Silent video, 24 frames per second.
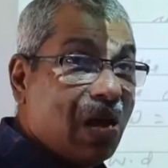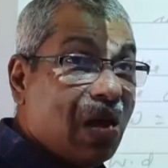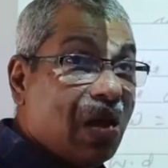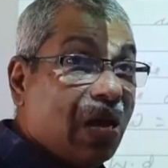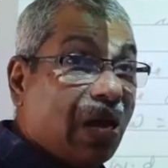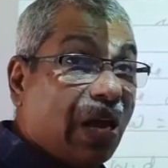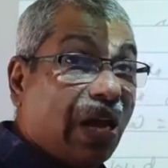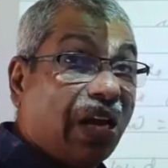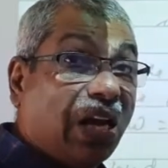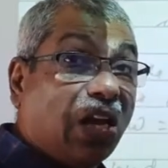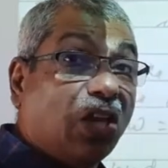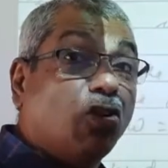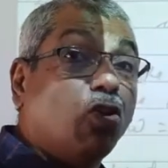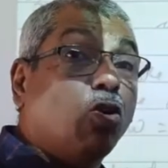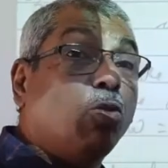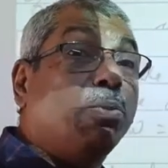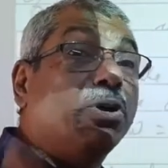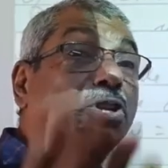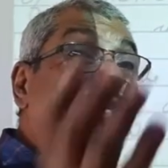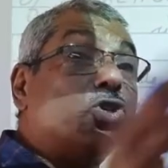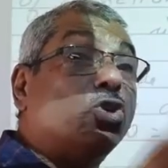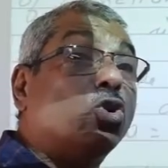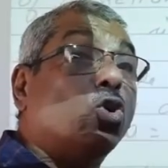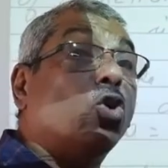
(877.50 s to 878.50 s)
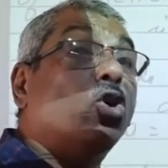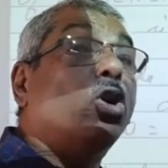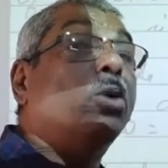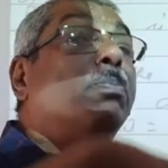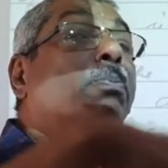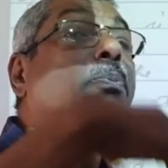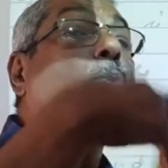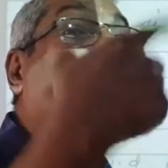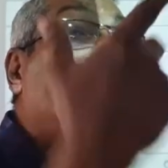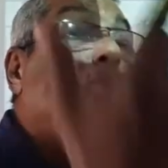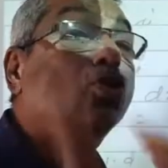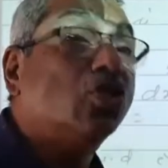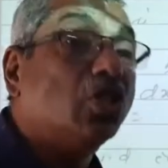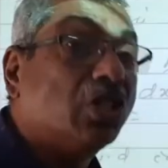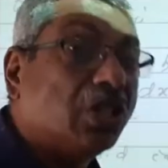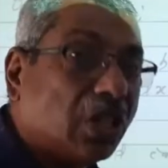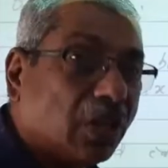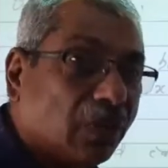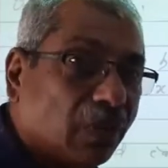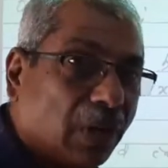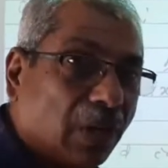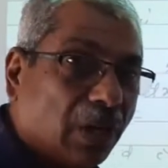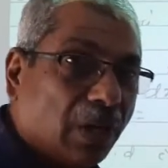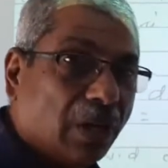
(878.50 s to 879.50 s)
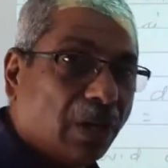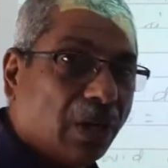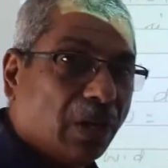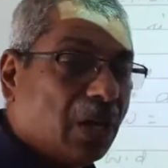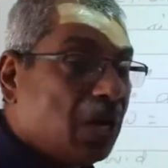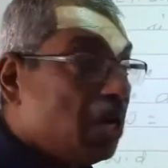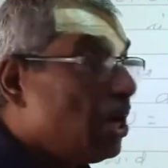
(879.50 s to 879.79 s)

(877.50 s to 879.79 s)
Energy will be stored positively.